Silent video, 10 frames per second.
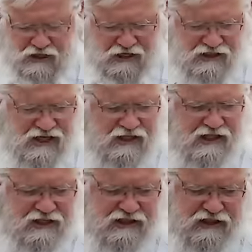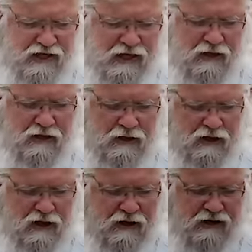He said this,
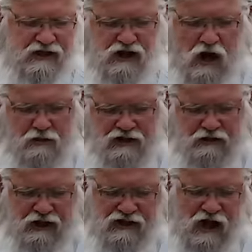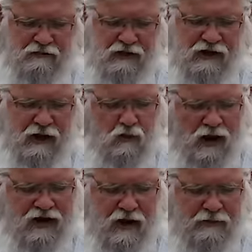"It is always with excitement that I
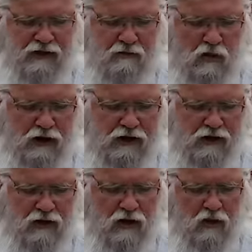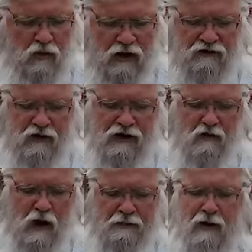wake up in the morning
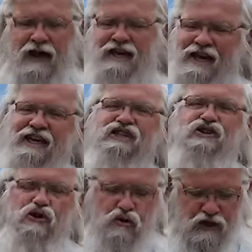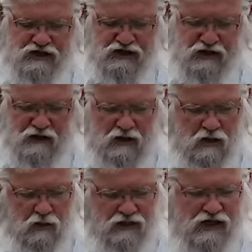wondering what my intuition
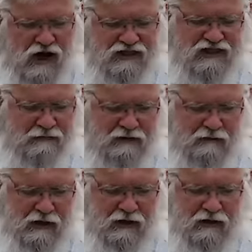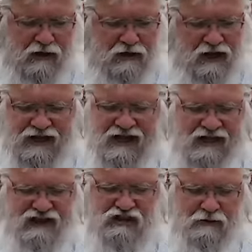will toss up to me, like
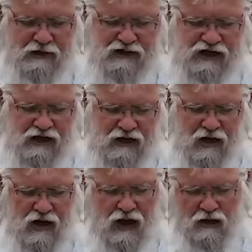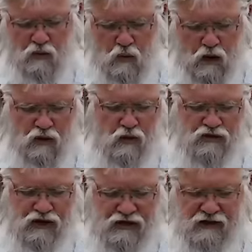gifts from the sea. I work
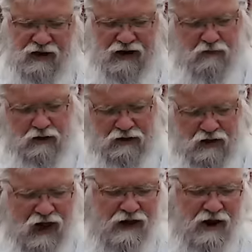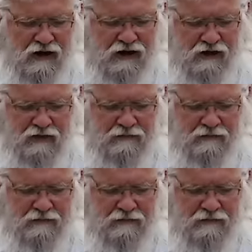with it and rely on it.